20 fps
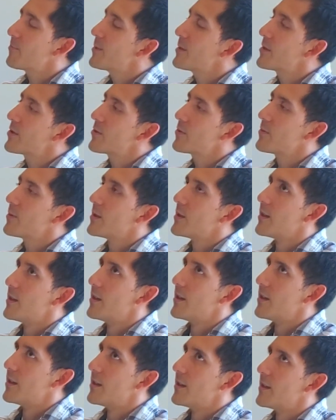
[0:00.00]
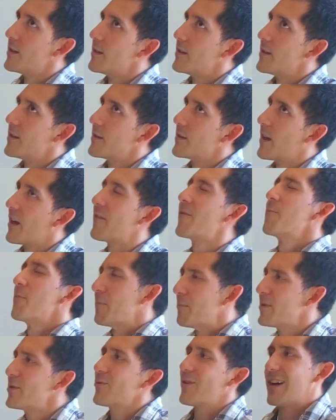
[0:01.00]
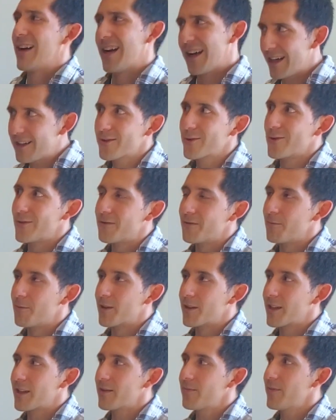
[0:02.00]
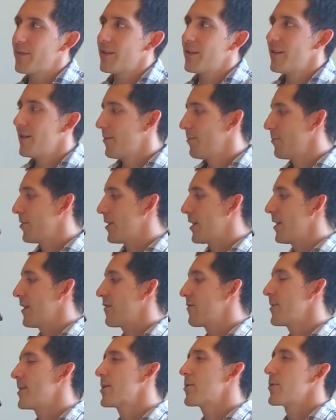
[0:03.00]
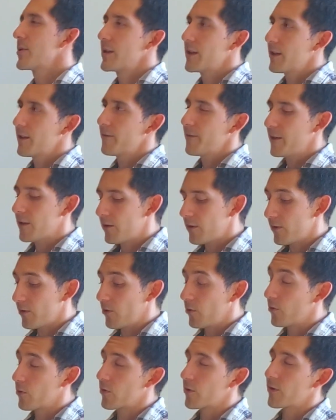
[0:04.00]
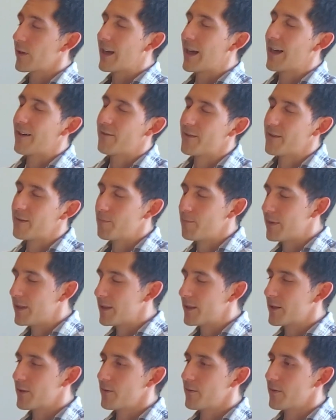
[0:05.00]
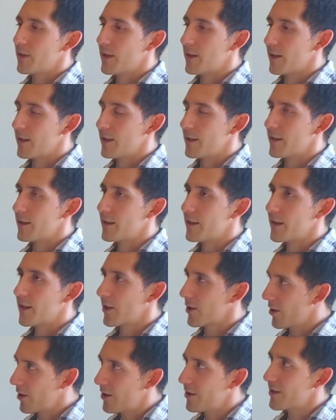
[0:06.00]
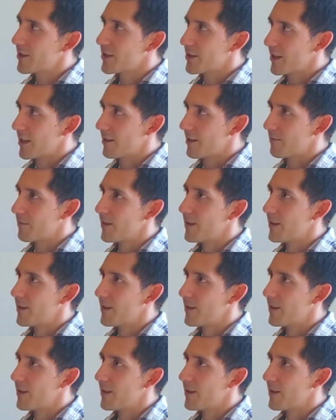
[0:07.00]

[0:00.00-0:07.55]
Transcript: been to a high school football game, but I've never been to an NFL, or I haven't been to a college game.